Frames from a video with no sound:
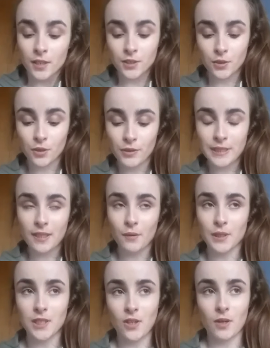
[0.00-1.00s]
So the reason I
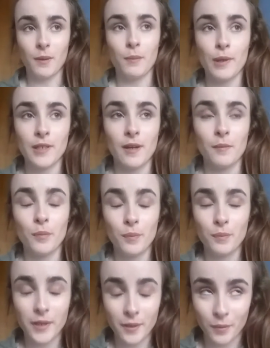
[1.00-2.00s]
want to talk about
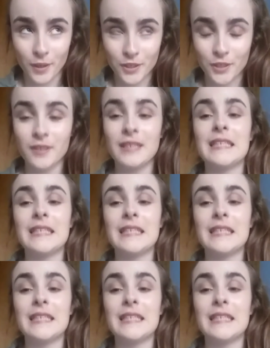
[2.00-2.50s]
peer pressure